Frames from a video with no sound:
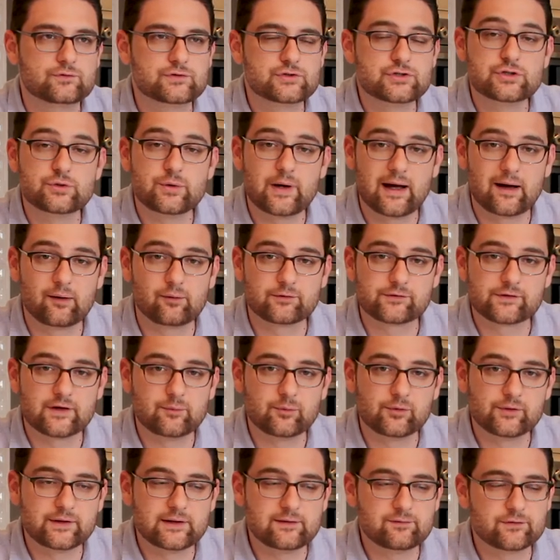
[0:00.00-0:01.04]
two hours, I
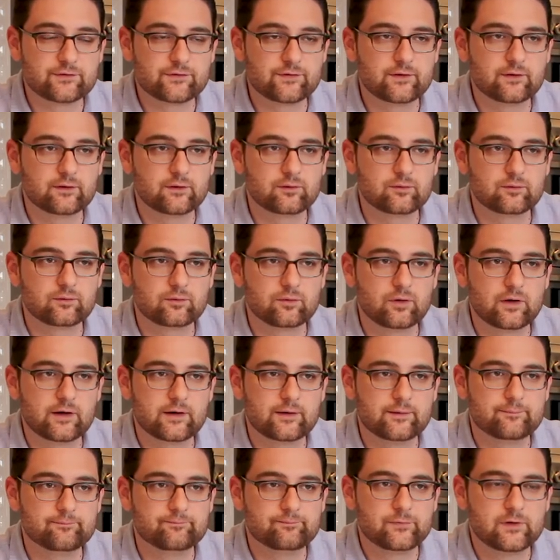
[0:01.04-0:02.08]
believe, is their
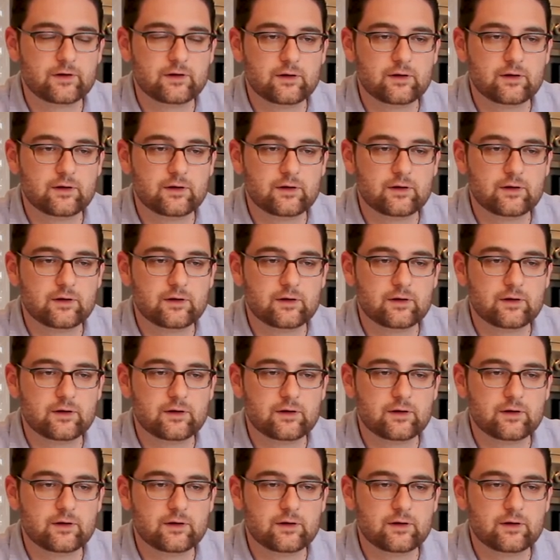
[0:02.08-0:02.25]
um,